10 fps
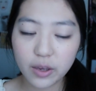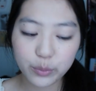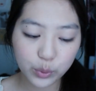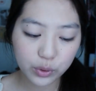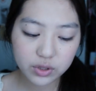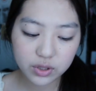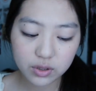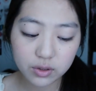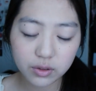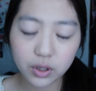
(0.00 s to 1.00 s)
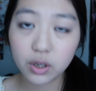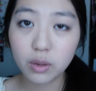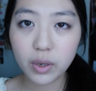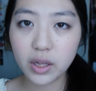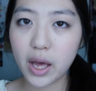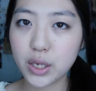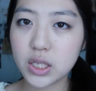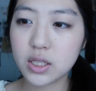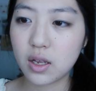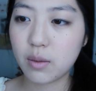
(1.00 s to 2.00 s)
I'm going to curl my
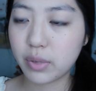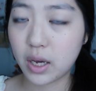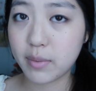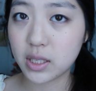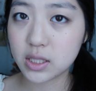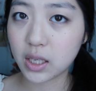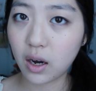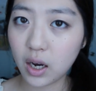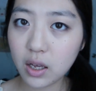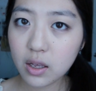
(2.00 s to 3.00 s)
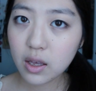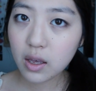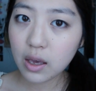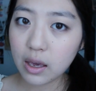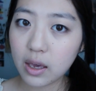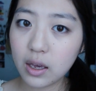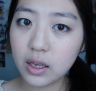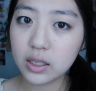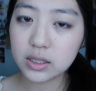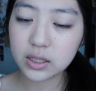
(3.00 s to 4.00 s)
lashes and apply mascara,
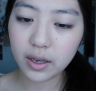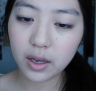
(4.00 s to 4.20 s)
and